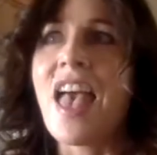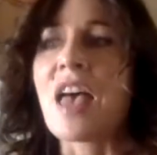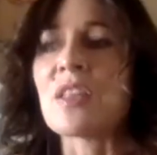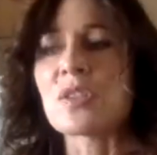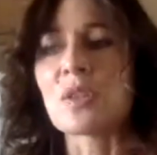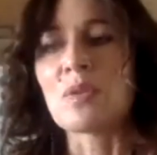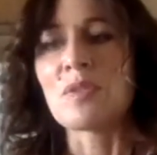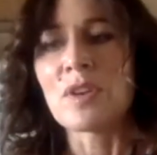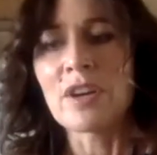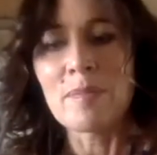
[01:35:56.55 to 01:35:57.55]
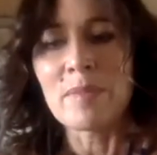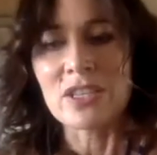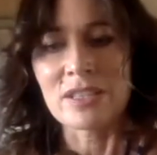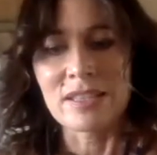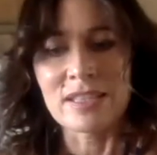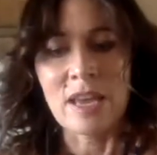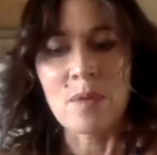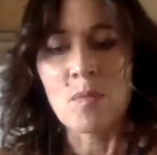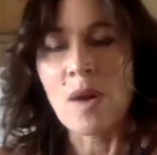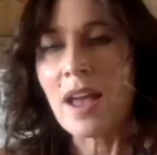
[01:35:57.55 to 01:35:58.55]
And so, very much in the
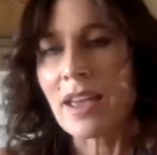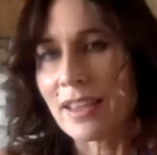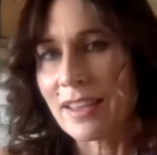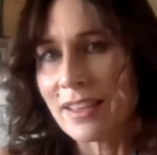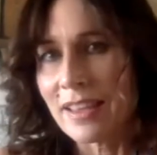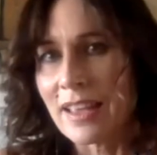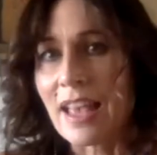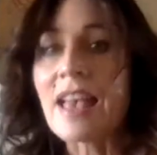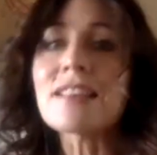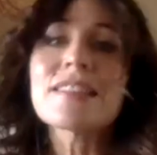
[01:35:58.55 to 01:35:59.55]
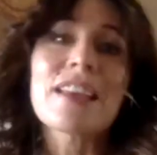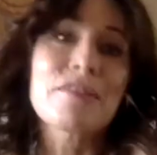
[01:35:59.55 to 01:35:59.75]
same way, as that